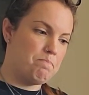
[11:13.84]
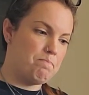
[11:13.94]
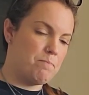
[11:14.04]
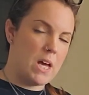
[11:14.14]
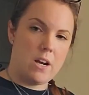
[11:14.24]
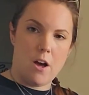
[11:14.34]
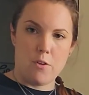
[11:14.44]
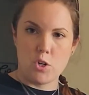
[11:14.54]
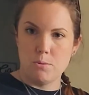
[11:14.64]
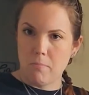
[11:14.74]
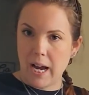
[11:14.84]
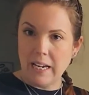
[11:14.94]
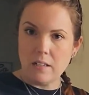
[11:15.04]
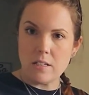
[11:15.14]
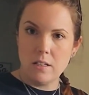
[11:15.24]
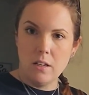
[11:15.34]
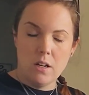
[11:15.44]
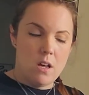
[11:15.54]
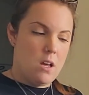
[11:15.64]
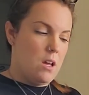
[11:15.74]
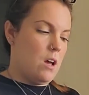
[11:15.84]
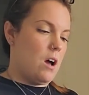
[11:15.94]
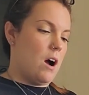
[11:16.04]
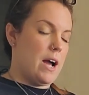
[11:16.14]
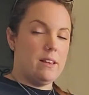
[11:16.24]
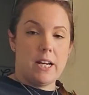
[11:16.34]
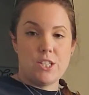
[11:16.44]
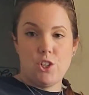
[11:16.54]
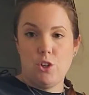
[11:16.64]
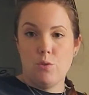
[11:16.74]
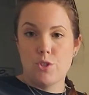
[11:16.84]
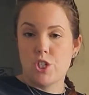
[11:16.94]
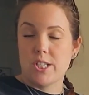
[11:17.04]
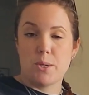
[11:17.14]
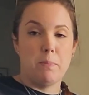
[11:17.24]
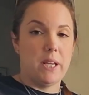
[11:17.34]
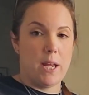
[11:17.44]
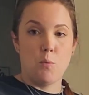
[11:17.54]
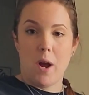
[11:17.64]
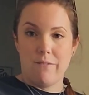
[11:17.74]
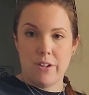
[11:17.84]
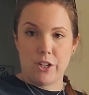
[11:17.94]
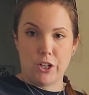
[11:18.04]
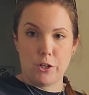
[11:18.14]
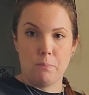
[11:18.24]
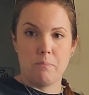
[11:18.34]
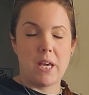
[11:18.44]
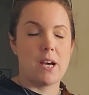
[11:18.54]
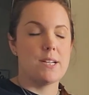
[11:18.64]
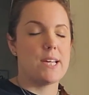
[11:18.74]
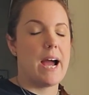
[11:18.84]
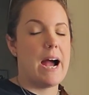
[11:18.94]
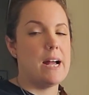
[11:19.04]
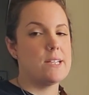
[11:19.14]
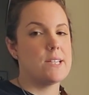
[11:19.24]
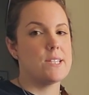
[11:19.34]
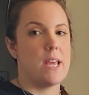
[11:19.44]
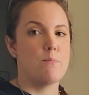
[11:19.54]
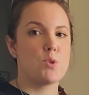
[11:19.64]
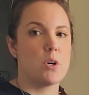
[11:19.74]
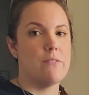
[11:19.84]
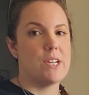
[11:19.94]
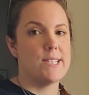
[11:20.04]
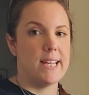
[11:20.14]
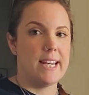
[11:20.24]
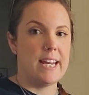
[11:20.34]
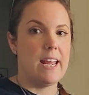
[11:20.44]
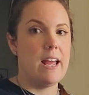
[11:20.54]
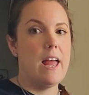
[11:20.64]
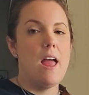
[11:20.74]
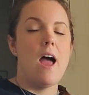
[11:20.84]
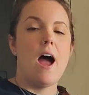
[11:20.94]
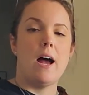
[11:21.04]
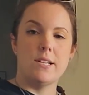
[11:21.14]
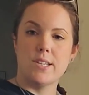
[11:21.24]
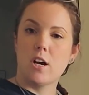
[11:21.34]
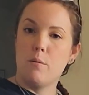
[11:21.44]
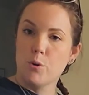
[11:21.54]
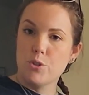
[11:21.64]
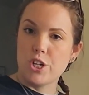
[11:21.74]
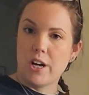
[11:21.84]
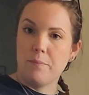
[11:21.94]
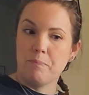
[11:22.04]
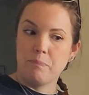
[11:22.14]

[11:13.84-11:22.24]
than others might, I like to use just a plain white vinegar because it has the same sort of acidity as the kombucha,